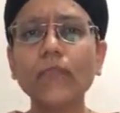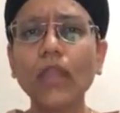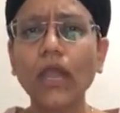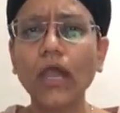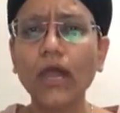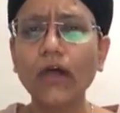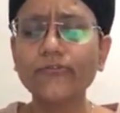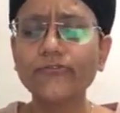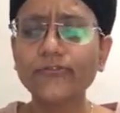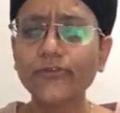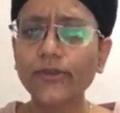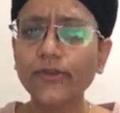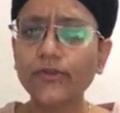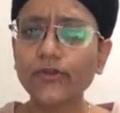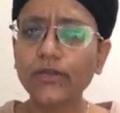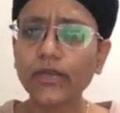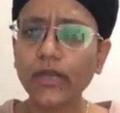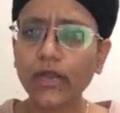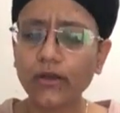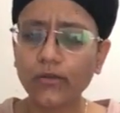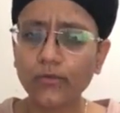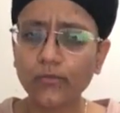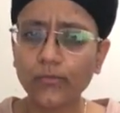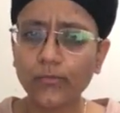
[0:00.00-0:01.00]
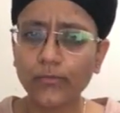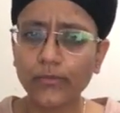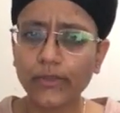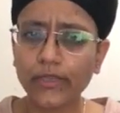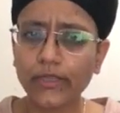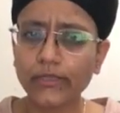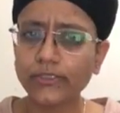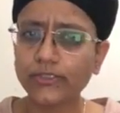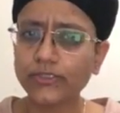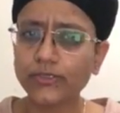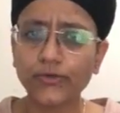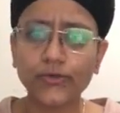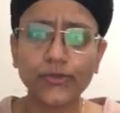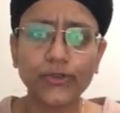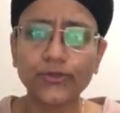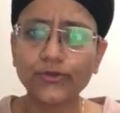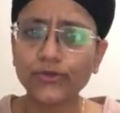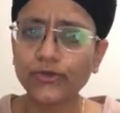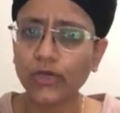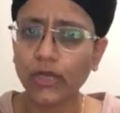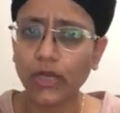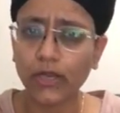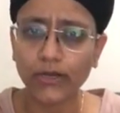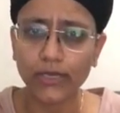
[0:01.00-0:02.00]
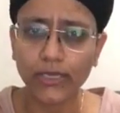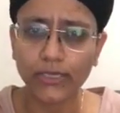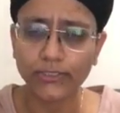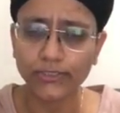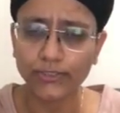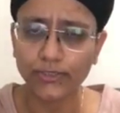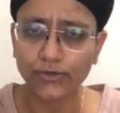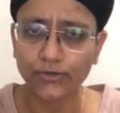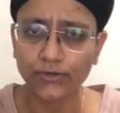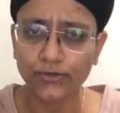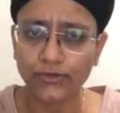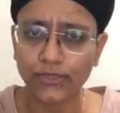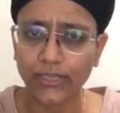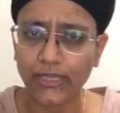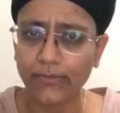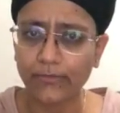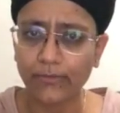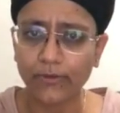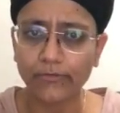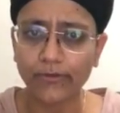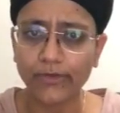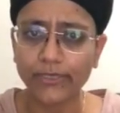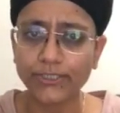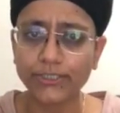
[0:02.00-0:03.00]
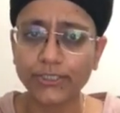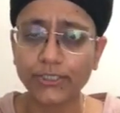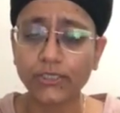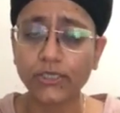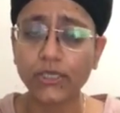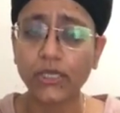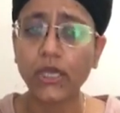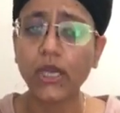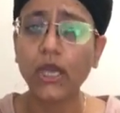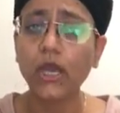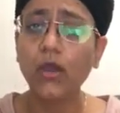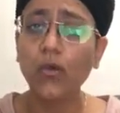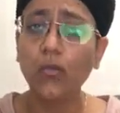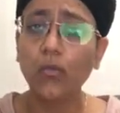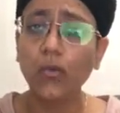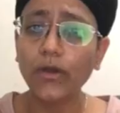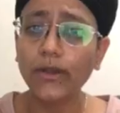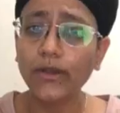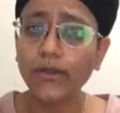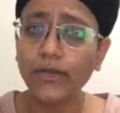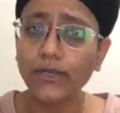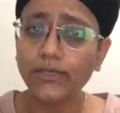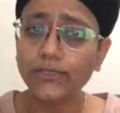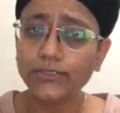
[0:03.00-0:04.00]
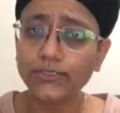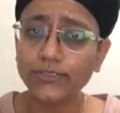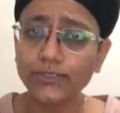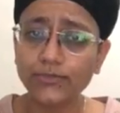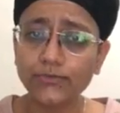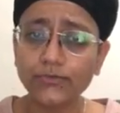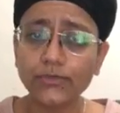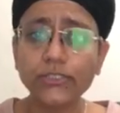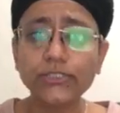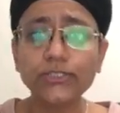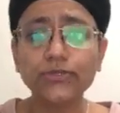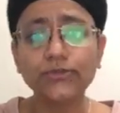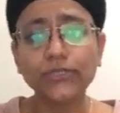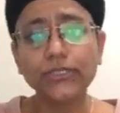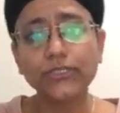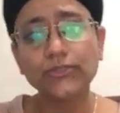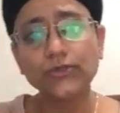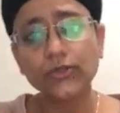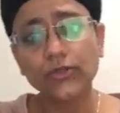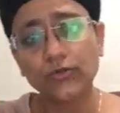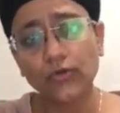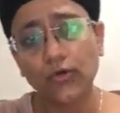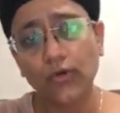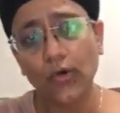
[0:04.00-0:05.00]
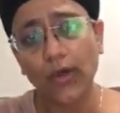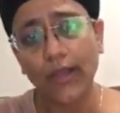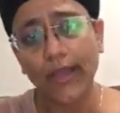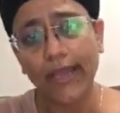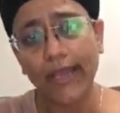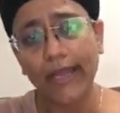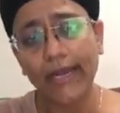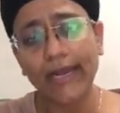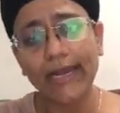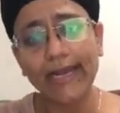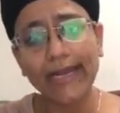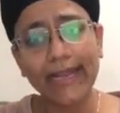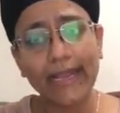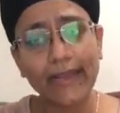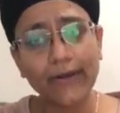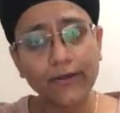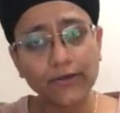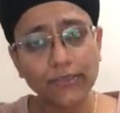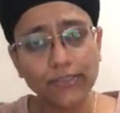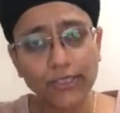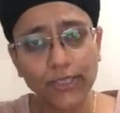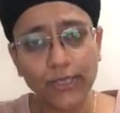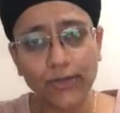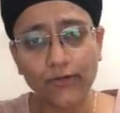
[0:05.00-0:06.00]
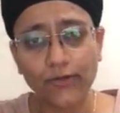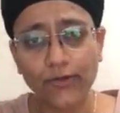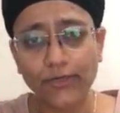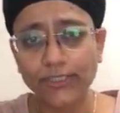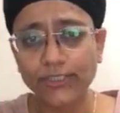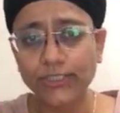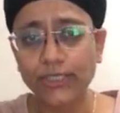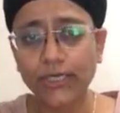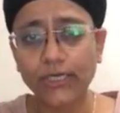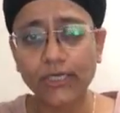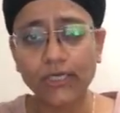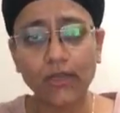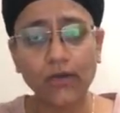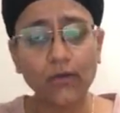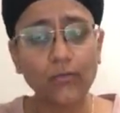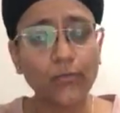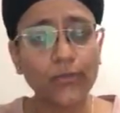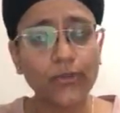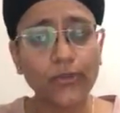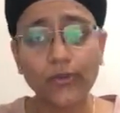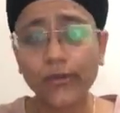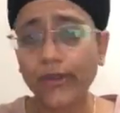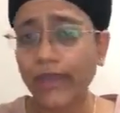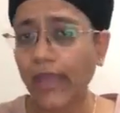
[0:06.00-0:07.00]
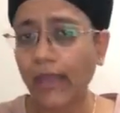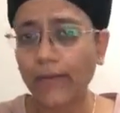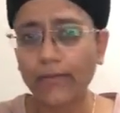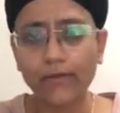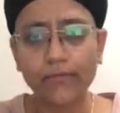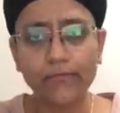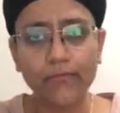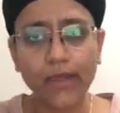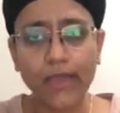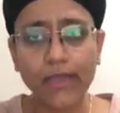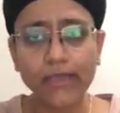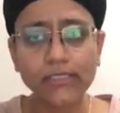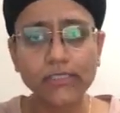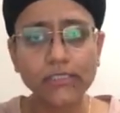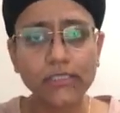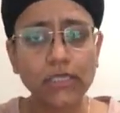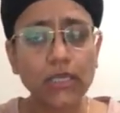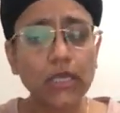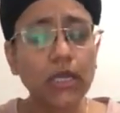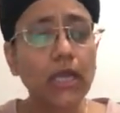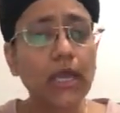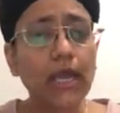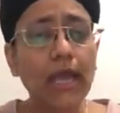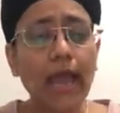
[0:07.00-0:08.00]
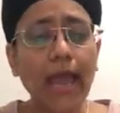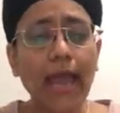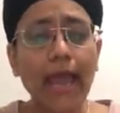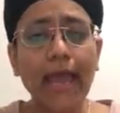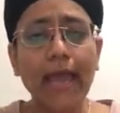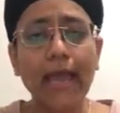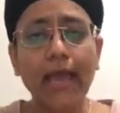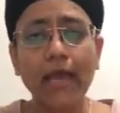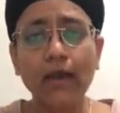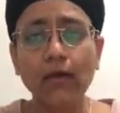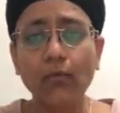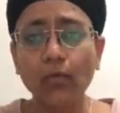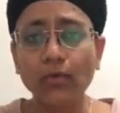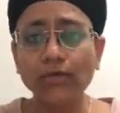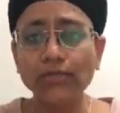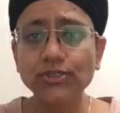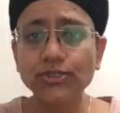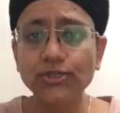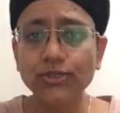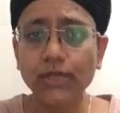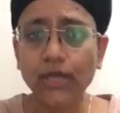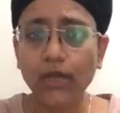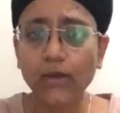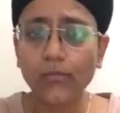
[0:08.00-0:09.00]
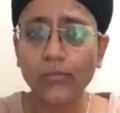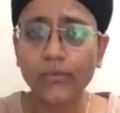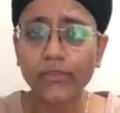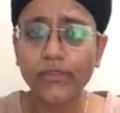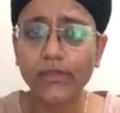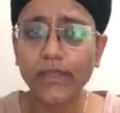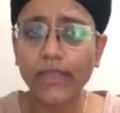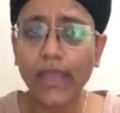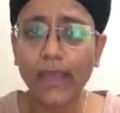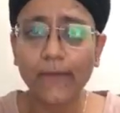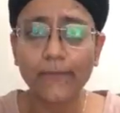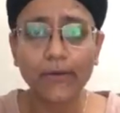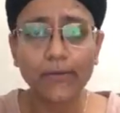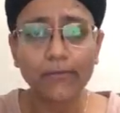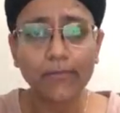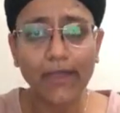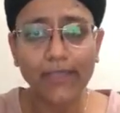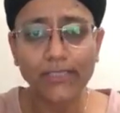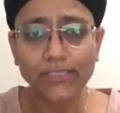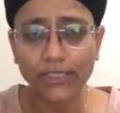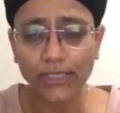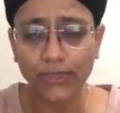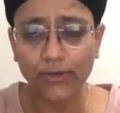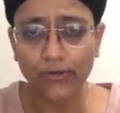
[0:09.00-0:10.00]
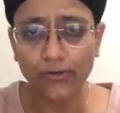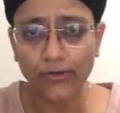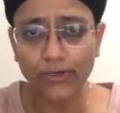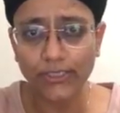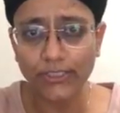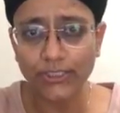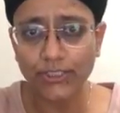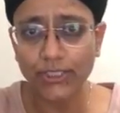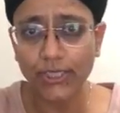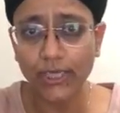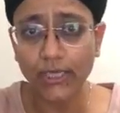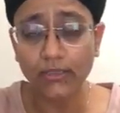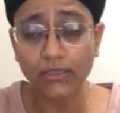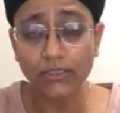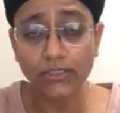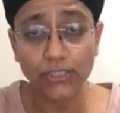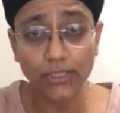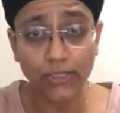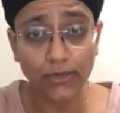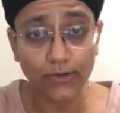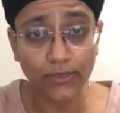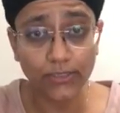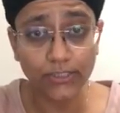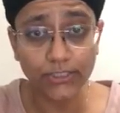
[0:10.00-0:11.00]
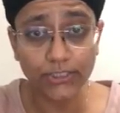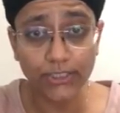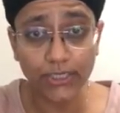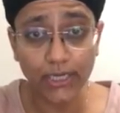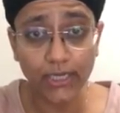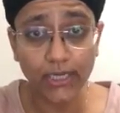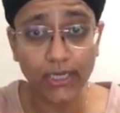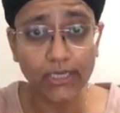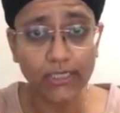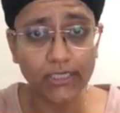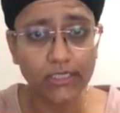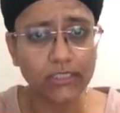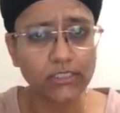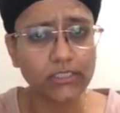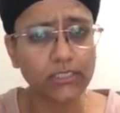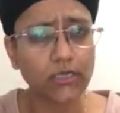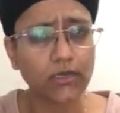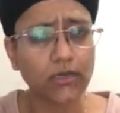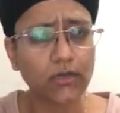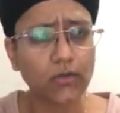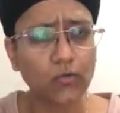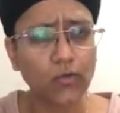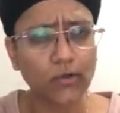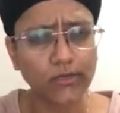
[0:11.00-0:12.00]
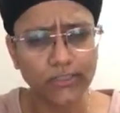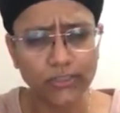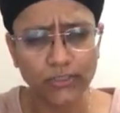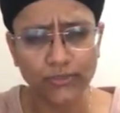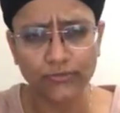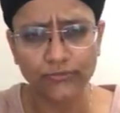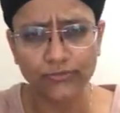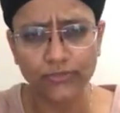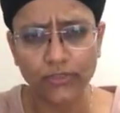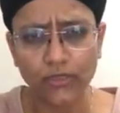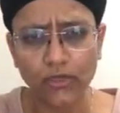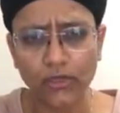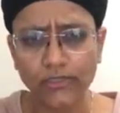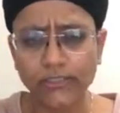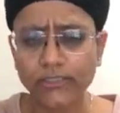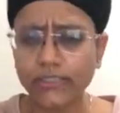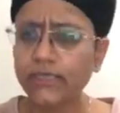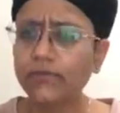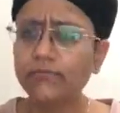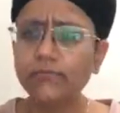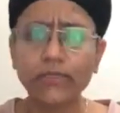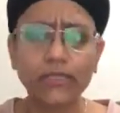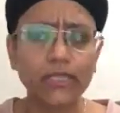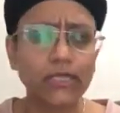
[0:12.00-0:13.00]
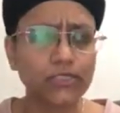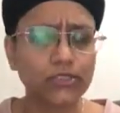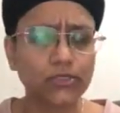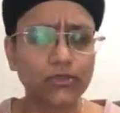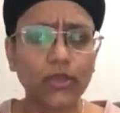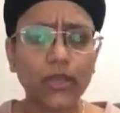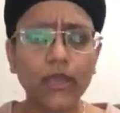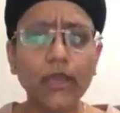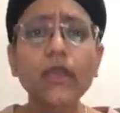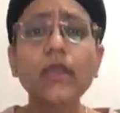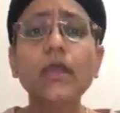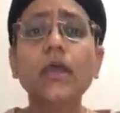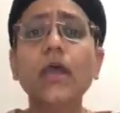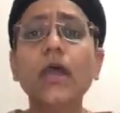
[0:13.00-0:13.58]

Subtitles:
After you're done so you do not need to go to the immigration. What you need to do is you need to go ahead and get your security check done with your cabin bags. And once you're done with the cabin bag security check, the security check is quite scrutinizing, but that's okay.